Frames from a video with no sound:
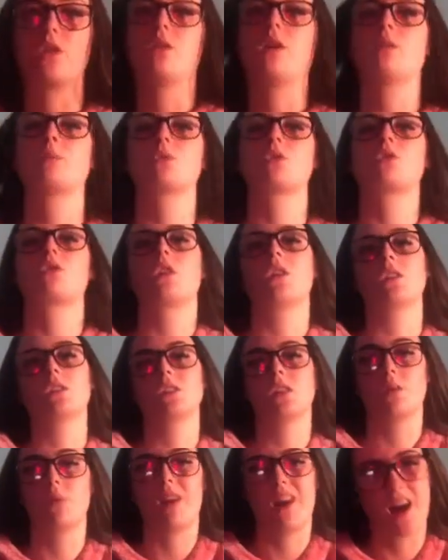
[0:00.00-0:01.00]
I'm just trying to say
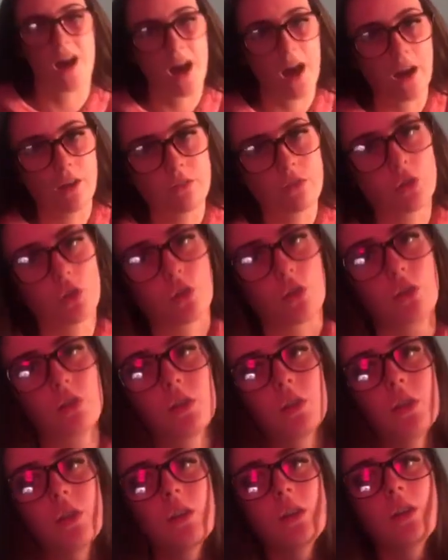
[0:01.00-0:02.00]
what I've done
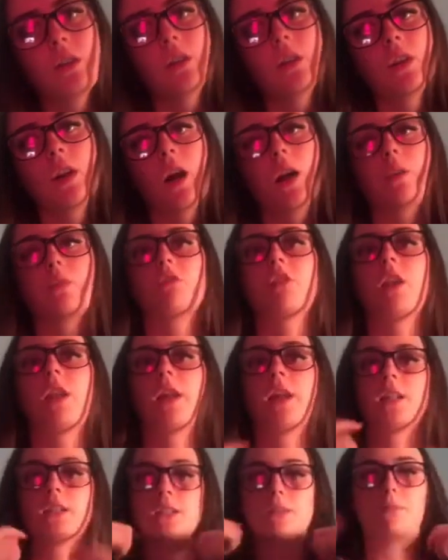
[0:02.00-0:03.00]
and relate
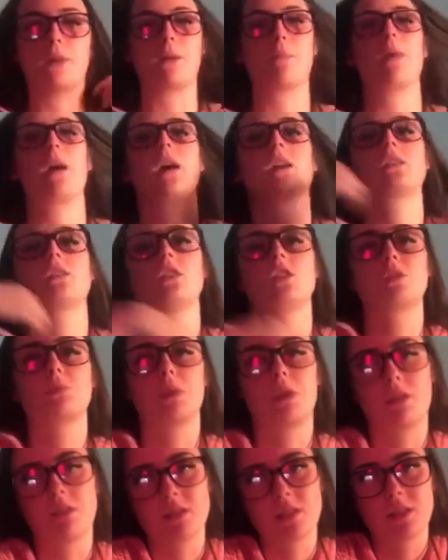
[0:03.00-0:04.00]
it to my personal
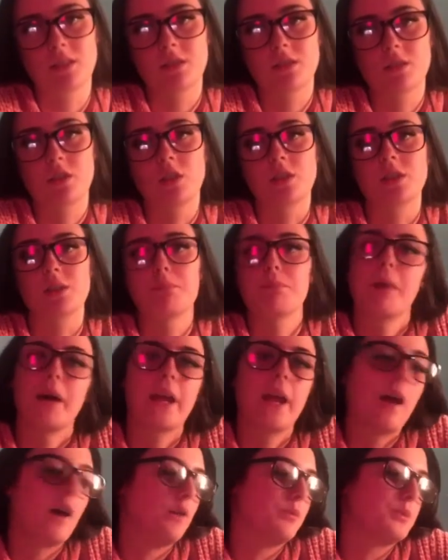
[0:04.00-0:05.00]
experiences, because it might
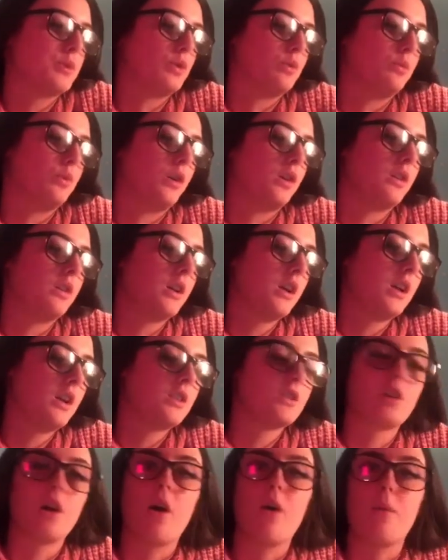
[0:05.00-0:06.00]
help someone.
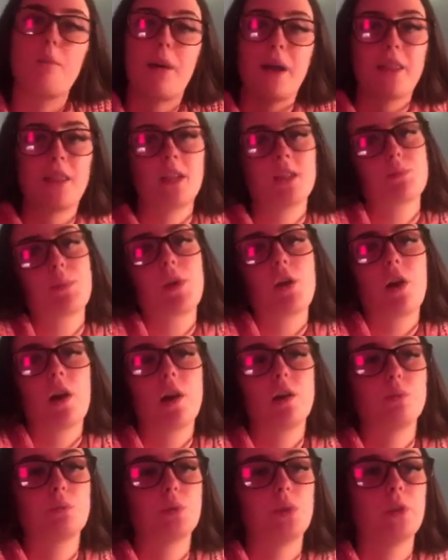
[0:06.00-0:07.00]
So my things might not
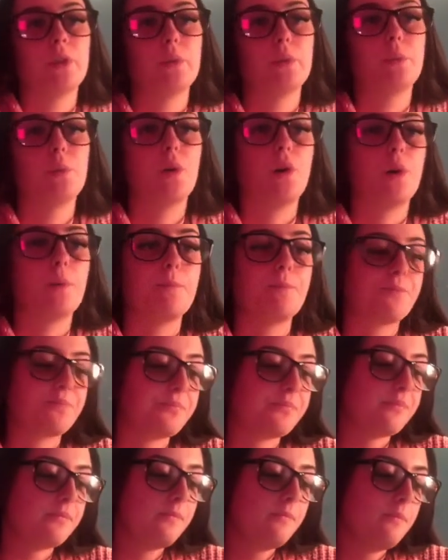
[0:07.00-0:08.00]
help you, but
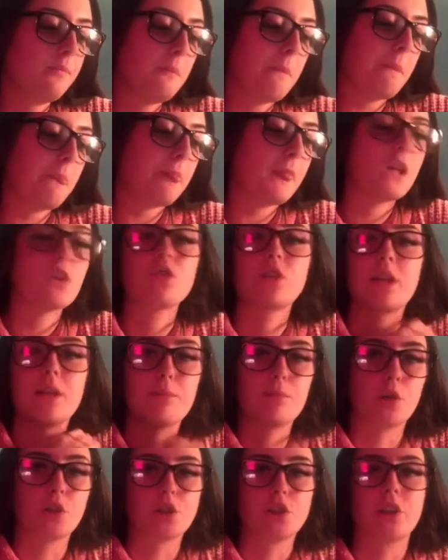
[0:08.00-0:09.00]
just keep
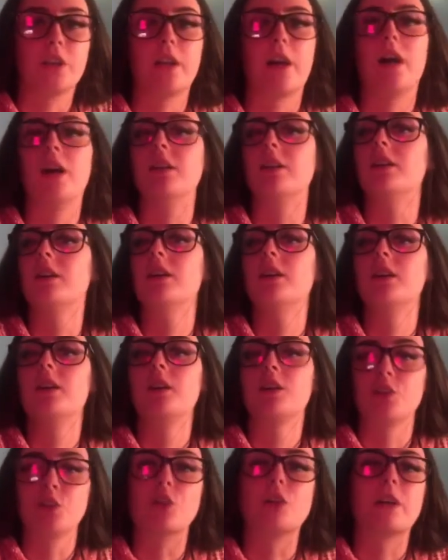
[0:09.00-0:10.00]
pushing and
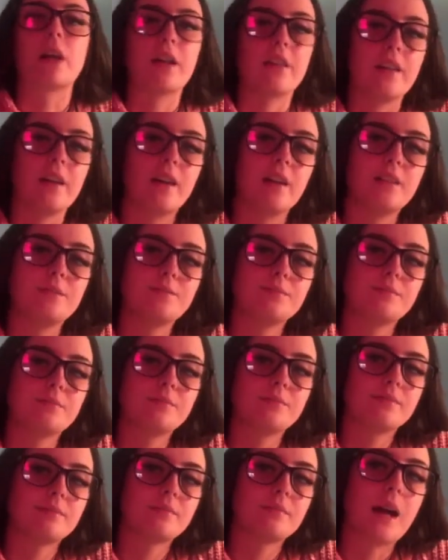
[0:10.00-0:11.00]
you'll get there.
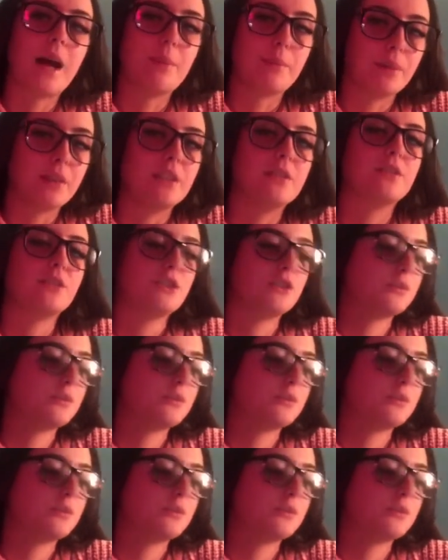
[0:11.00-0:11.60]
I believe in you.